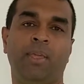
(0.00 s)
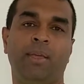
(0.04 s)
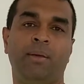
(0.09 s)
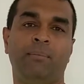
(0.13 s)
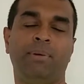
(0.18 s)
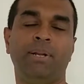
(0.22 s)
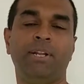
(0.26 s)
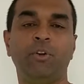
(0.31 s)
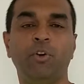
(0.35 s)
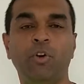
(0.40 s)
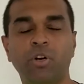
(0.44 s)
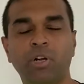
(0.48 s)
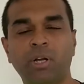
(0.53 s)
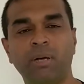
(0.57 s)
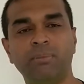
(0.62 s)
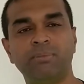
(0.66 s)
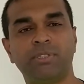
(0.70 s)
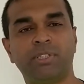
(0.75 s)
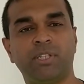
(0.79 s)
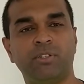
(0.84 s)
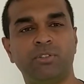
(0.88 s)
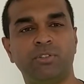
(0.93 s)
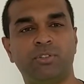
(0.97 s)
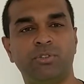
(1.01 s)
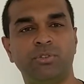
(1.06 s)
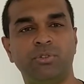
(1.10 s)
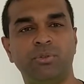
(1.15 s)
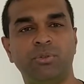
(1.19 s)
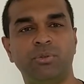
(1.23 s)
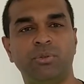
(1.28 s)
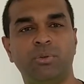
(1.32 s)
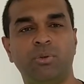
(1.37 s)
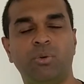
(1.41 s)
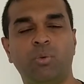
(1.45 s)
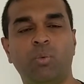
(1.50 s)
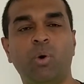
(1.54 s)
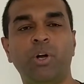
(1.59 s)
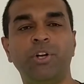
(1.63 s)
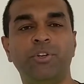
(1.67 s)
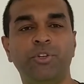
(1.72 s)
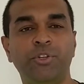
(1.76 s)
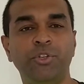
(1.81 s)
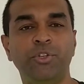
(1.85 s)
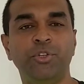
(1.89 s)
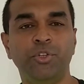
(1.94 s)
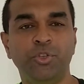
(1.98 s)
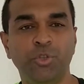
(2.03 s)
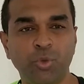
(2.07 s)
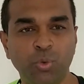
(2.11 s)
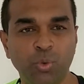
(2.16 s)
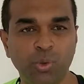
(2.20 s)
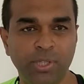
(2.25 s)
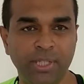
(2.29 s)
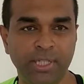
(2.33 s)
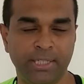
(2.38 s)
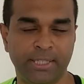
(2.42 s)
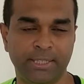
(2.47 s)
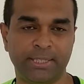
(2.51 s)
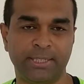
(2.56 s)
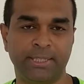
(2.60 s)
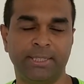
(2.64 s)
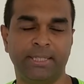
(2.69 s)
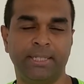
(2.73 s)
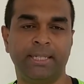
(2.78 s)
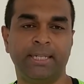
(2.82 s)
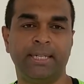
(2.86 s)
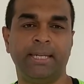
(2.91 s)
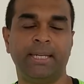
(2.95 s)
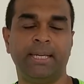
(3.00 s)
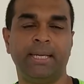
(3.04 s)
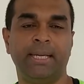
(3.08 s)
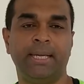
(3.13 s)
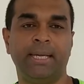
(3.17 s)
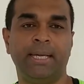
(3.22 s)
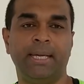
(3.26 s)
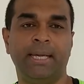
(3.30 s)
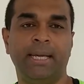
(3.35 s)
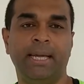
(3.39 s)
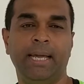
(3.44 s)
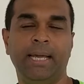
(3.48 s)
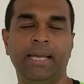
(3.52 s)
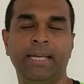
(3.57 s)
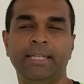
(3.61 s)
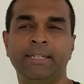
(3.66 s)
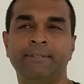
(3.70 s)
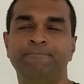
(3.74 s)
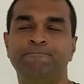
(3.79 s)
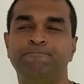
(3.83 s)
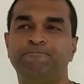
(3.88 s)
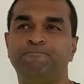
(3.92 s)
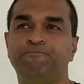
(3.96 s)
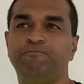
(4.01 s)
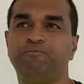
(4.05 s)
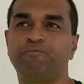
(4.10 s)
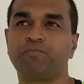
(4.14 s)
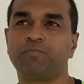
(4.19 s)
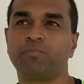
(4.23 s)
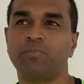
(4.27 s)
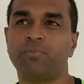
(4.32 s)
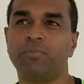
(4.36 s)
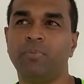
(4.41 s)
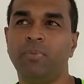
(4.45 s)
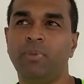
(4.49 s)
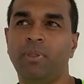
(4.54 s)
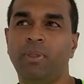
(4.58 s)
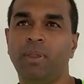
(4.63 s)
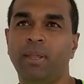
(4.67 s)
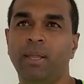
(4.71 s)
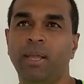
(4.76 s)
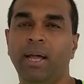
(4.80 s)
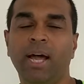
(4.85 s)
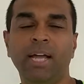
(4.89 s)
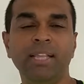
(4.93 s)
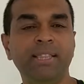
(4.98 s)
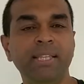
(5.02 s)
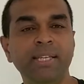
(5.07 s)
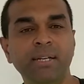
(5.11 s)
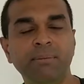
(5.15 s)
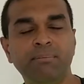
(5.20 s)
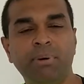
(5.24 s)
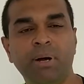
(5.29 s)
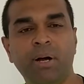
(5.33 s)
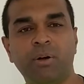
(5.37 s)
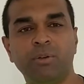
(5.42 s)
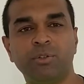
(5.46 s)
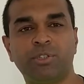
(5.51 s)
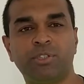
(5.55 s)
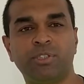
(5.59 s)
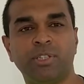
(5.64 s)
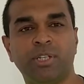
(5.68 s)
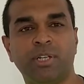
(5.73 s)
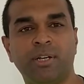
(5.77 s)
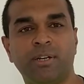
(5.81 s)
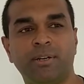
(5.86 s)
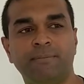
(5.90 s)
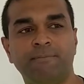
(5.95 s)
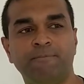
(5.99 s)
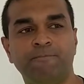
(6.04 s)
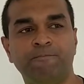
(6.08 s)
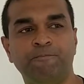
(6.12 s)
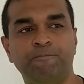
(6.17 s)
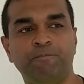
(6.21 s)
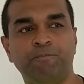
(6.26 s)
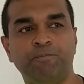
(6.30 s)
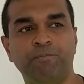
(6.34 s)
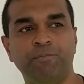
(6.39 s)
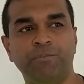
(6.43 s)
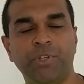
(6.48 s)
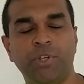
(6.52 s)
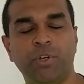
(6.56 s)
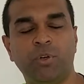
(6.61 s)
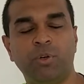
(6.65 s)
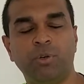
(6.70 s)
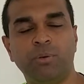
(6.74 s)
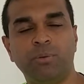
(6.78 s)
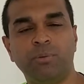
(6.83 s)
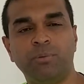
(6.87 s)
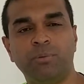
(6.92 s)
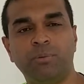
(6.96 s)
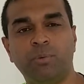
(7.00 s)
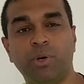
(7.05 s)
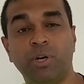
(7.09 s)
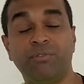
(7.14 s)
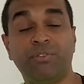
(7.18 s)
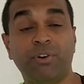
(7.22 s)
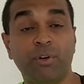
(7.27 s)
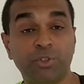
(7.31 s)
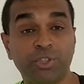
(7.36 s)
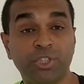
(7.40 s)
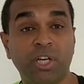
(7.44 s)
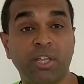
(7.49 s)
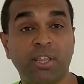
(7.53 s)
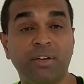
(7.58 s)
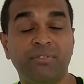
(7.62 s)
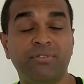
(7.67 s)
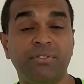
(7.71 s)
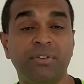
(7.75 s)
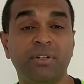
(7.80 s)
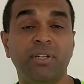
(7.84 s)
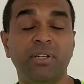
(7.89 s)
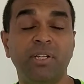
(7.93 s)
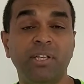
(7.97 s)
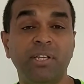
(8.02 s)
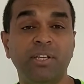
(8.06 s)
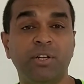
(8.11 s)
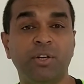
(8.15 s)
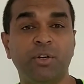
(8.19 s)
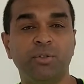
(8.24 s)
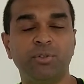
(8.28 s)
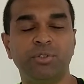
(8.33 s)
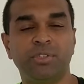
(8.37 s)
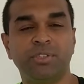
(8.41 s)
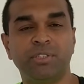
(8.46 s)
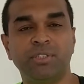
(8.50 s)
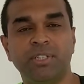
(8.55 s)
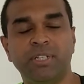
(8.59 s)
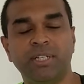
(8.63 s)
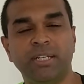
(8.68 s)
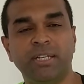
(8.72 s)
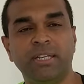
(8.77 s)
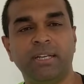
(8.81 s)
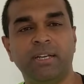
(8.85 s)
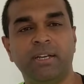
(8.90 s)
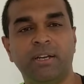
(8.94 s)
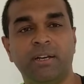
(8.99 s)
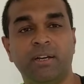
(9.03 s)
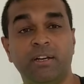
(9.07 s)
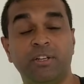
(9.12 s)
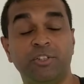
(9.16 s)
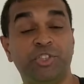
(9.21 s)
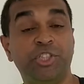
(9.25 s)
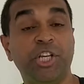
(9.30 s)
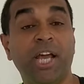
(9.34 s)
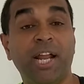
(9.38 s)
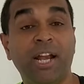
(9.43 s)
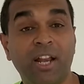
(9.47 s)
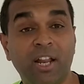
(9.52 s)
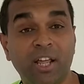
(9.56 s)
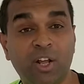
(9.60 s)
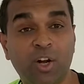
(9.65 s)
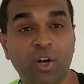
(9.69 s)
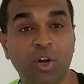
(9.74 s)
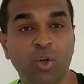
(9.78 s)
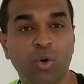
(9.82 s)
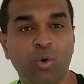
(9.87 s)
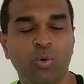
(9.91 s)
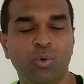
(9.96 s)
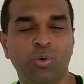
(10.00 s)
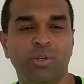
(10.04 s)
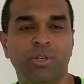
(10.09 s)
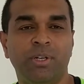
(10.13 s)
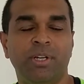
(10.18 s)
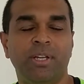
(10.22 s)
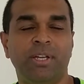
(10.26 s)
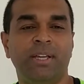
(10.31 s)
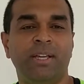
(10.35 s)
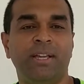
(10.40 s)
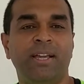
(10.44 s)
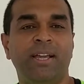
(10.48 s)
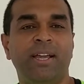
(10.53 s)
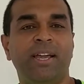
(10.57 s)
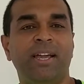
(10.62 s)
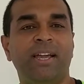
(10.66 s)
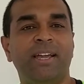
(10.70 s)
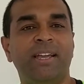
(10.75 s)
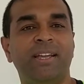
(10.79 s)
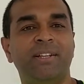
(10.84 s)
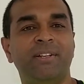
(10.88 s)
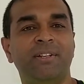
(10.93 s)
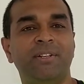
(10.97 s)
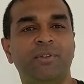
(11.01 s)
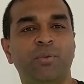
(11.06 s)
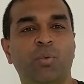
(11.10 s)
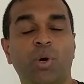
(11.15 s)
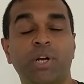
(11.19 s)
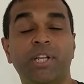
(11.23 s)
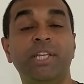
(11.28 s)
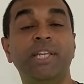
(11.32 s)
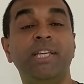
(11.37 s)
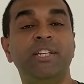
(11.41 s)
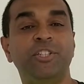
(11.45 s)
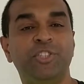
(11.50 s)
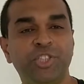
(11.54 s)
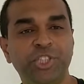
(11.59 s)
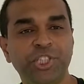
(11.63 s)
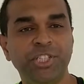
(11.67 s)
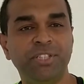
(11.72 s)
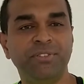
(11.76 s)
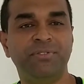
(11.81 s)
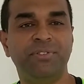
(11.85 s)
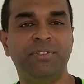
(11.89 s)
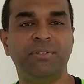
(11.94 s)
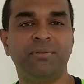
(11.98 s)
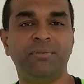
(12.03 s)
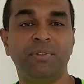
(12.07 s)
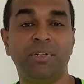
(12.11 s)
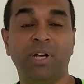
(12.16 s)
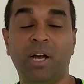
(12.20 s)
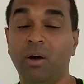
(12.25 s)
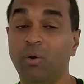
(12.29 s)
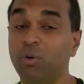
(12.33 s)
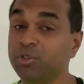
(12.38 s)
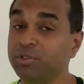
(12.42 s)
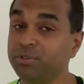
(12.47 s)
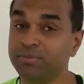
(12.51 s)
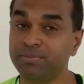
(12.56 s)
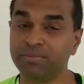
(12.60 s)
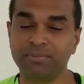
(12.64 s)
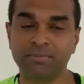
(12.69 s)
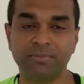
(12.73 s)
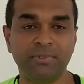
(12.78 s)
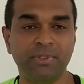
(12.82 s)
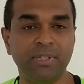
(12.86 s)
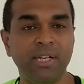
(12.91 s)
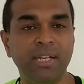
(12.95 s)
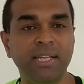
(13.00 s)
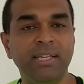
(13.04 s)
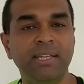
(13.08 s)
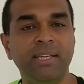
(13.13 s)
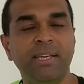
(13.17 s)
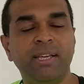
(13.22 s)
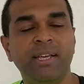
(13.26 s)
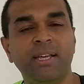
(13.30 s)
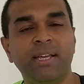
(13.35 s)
But it all comes down to what do you do with it. And I think about one of our South African heroes, Chad Clos, and what he achieved. You know, I was really